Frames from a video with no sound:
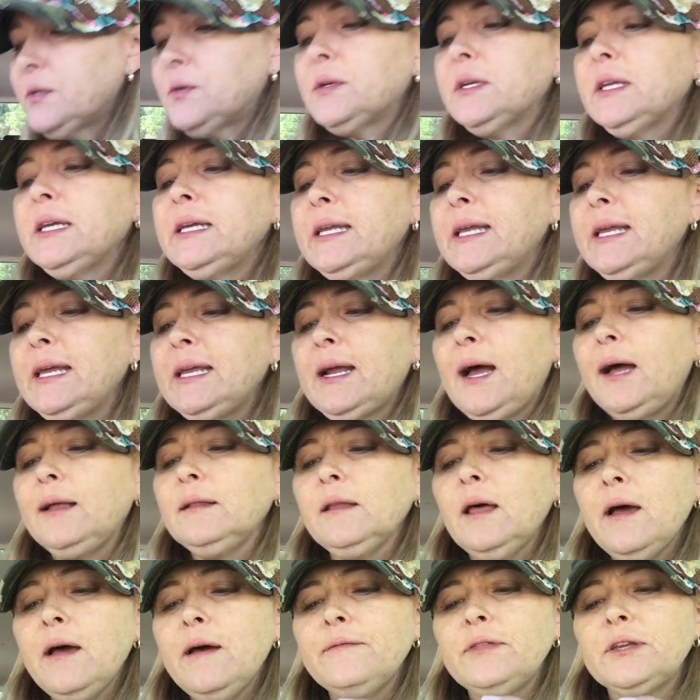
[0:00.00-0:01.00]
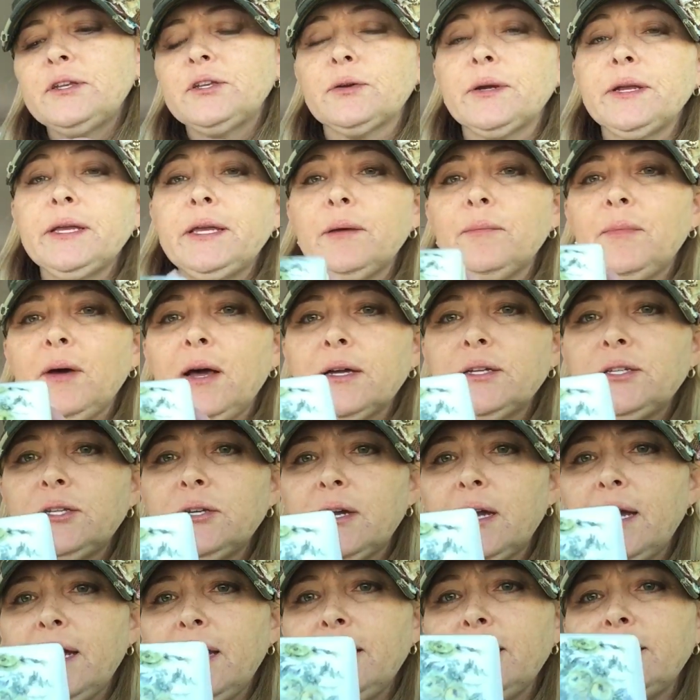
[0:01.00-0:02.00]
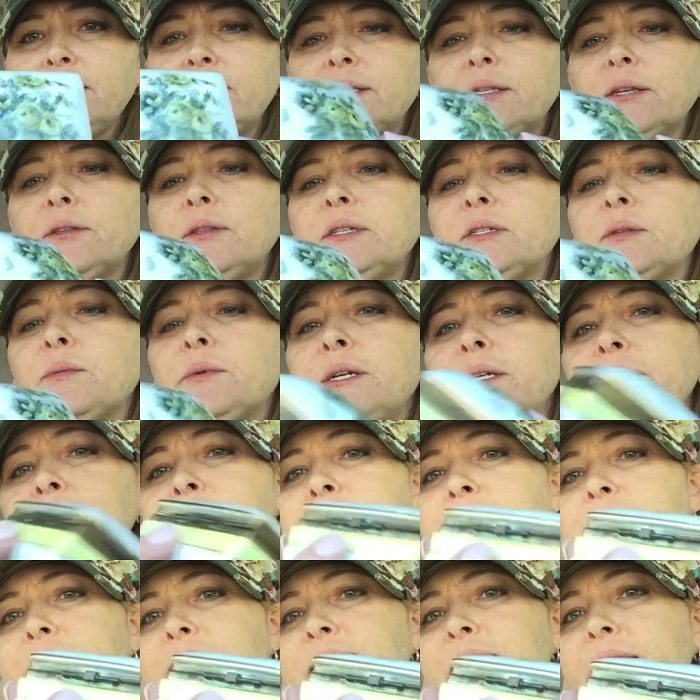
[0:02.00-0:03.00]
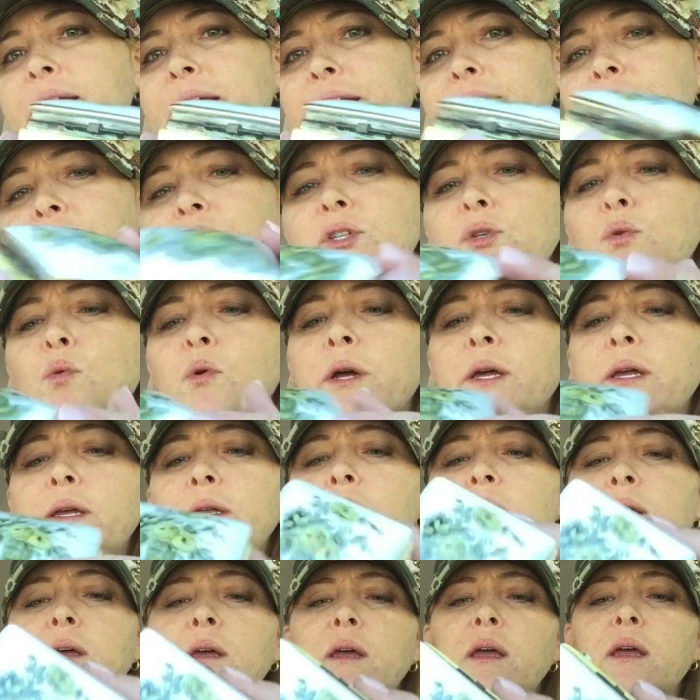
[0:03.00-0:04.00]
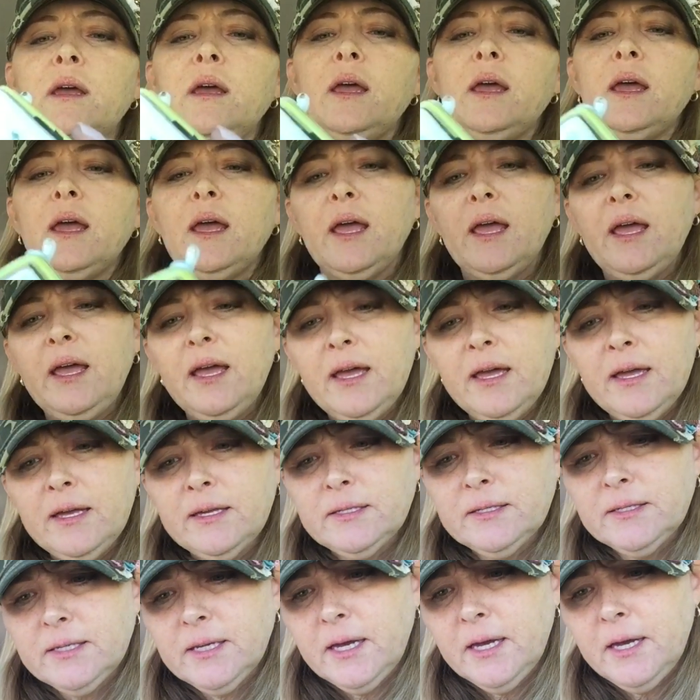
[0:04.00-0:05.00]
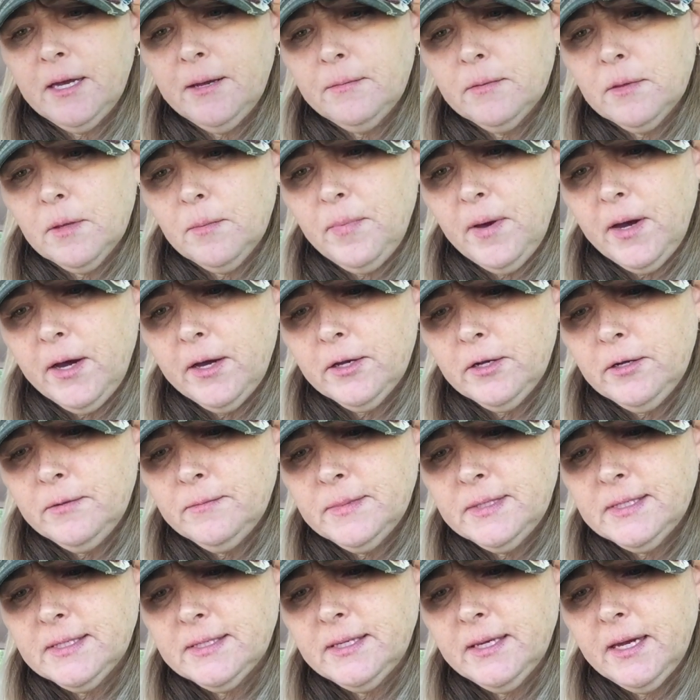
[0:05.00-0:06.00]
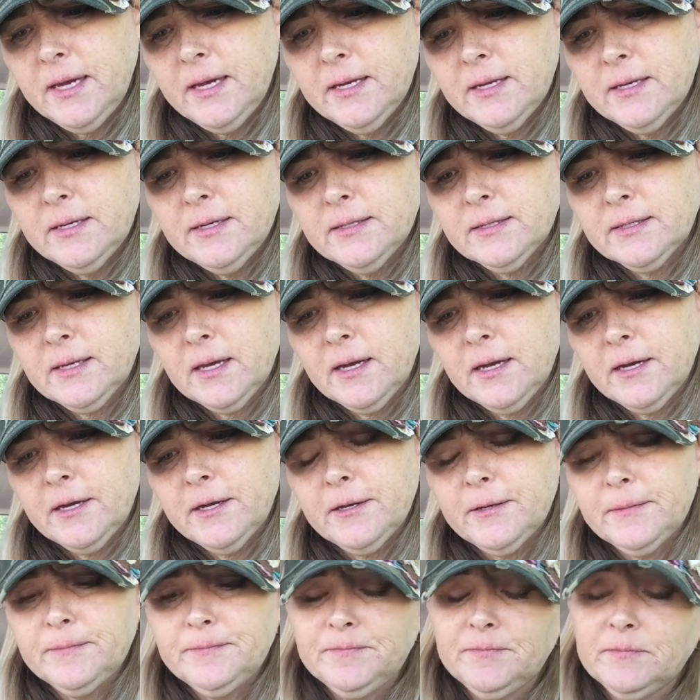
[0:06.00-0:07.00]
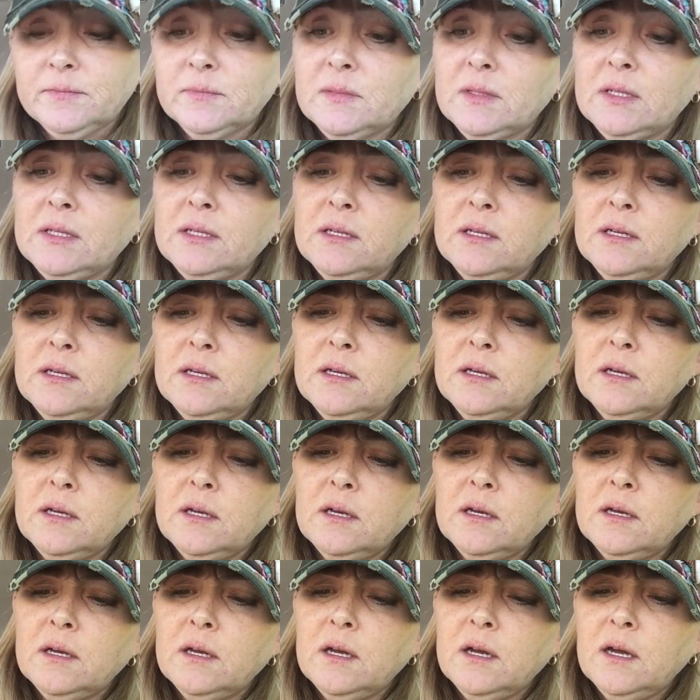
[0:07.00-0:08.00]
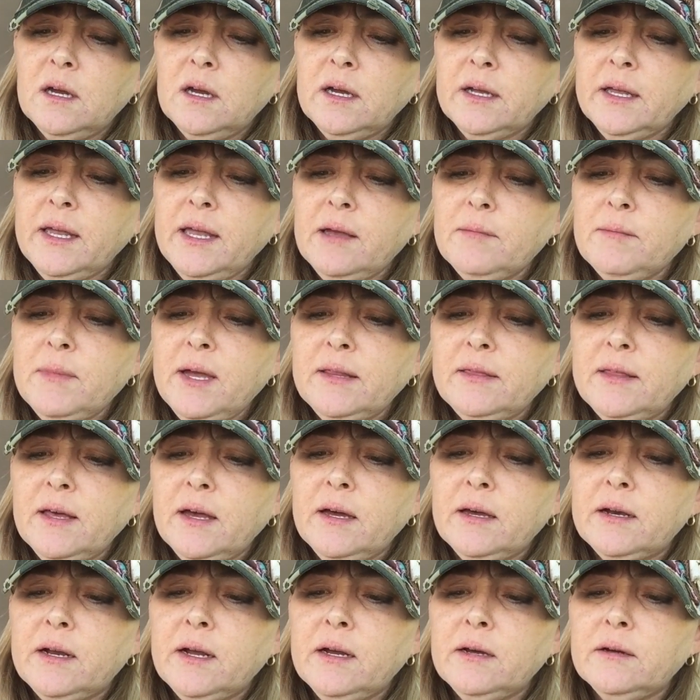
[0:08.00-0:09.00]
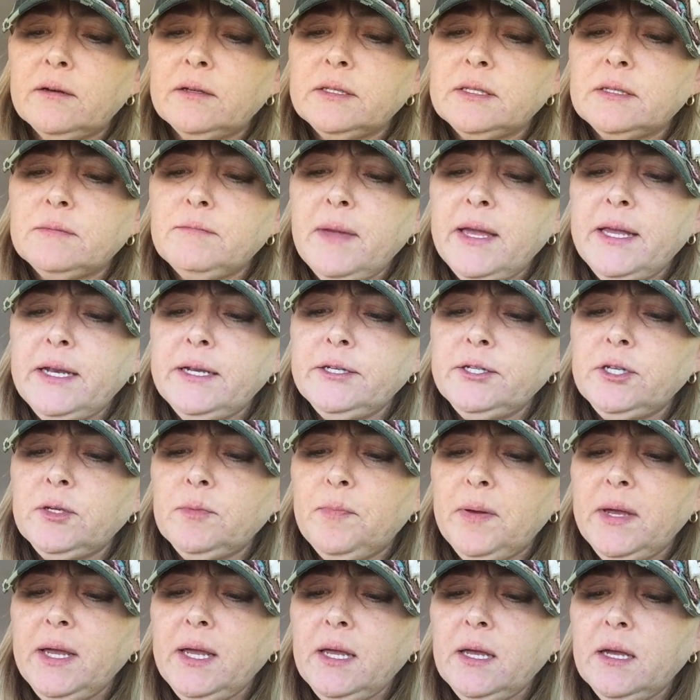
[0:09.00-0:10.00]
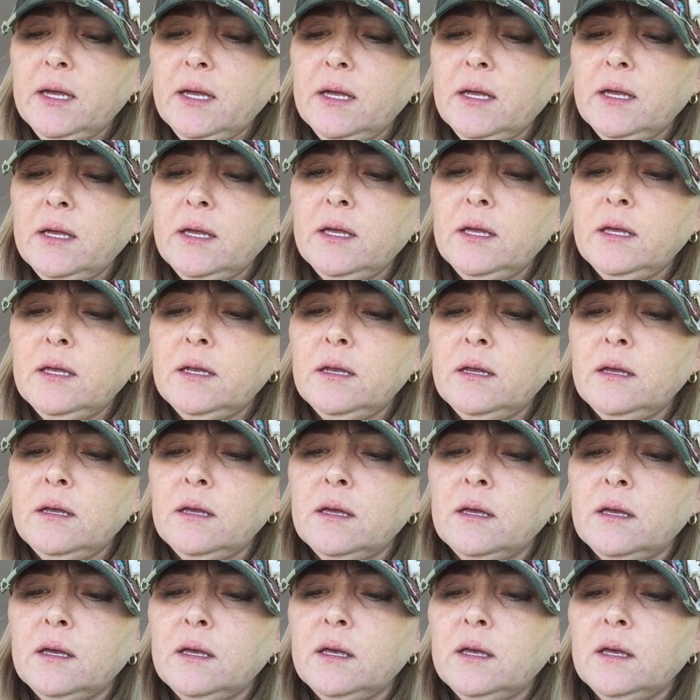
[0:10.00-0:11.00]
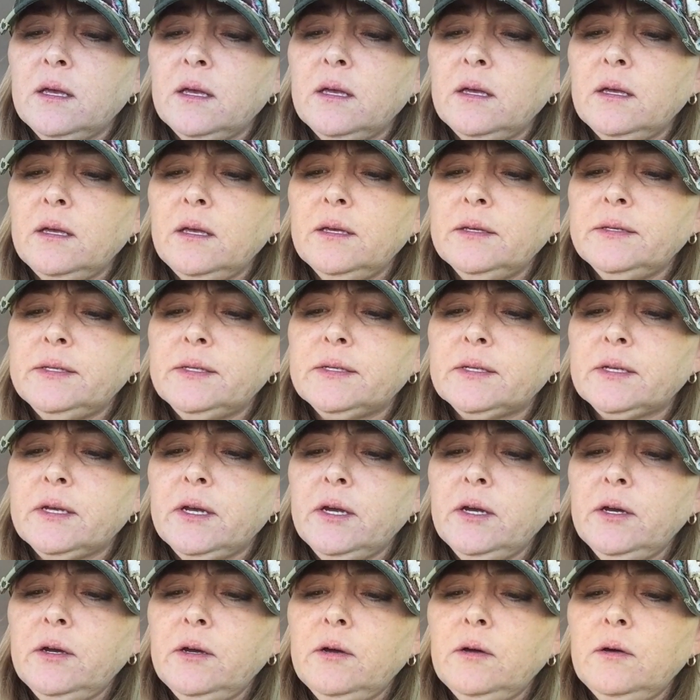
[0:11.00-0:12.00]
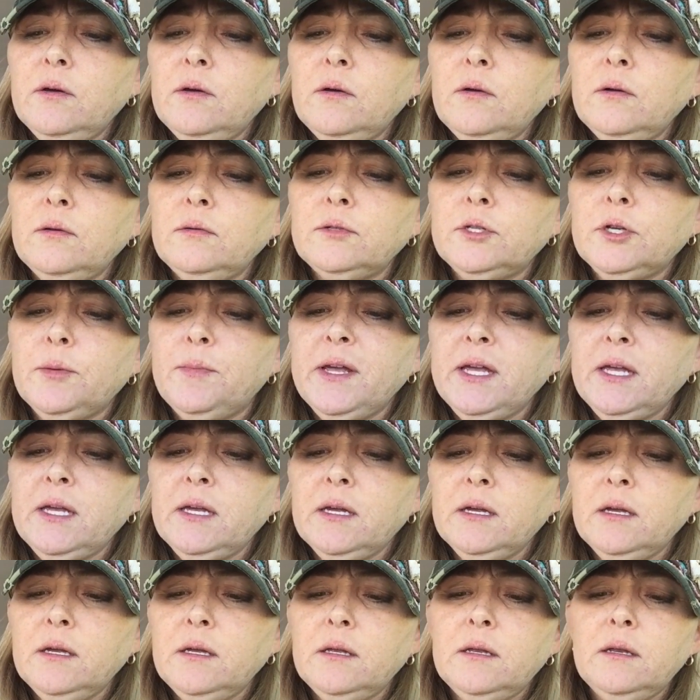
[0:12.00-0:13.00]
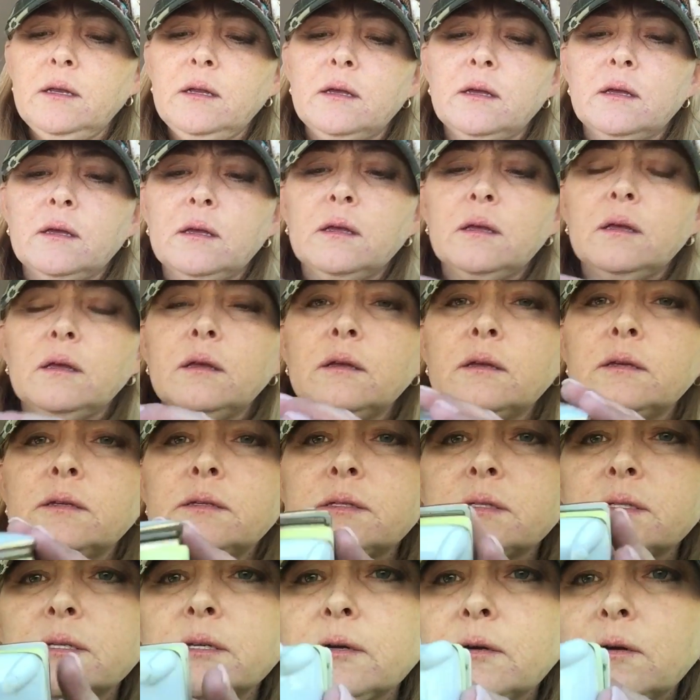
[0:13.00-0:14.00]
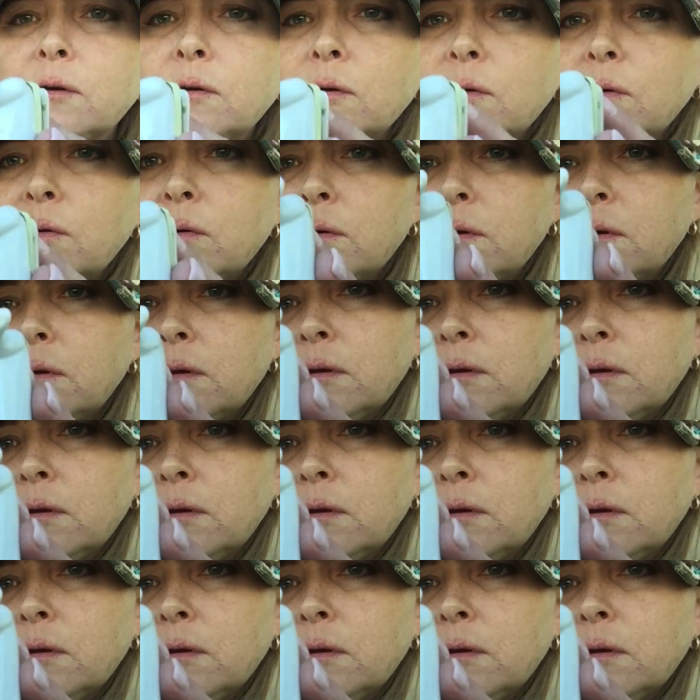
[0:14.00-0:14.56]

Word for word: is really neat. I love the trinket box, you guys. So this one's, it's a hinged one, and um, the bottom says, uh, I can't make that out. It's made in Japan, ISCO, Japan. So